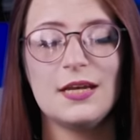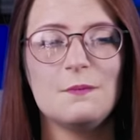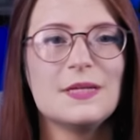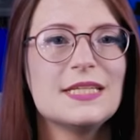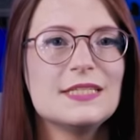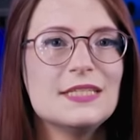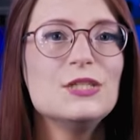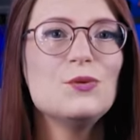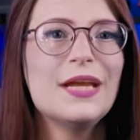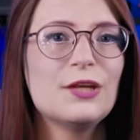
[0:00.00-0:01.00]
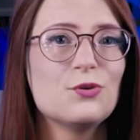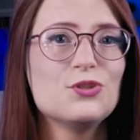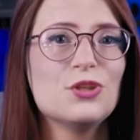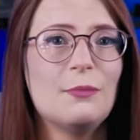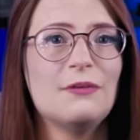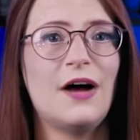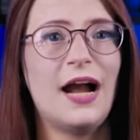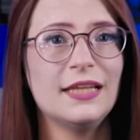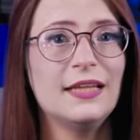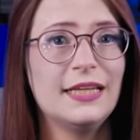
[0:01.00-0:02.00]
but it did do a good job of
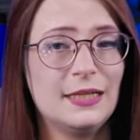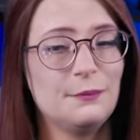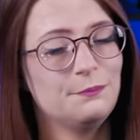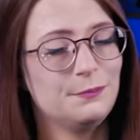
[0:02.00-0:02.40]
highlighting,